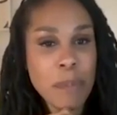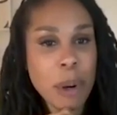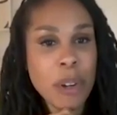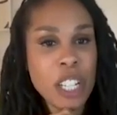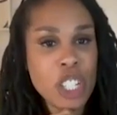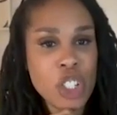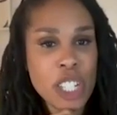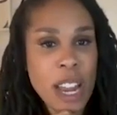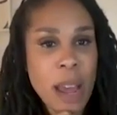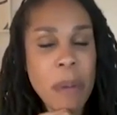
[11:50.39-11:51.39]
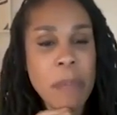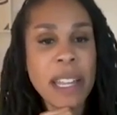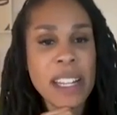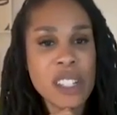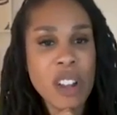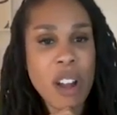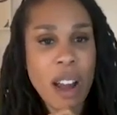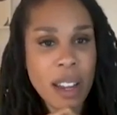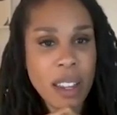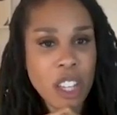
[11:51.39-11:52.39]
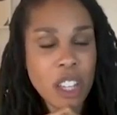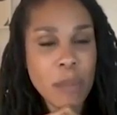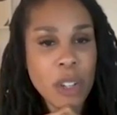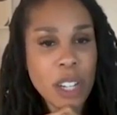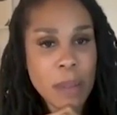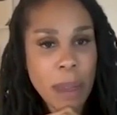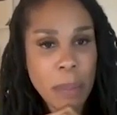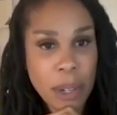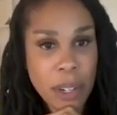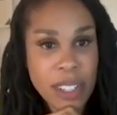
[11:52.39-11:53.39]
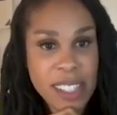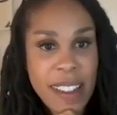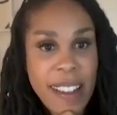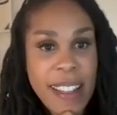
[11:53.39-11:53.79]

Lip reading: burden should not be placed on the community members.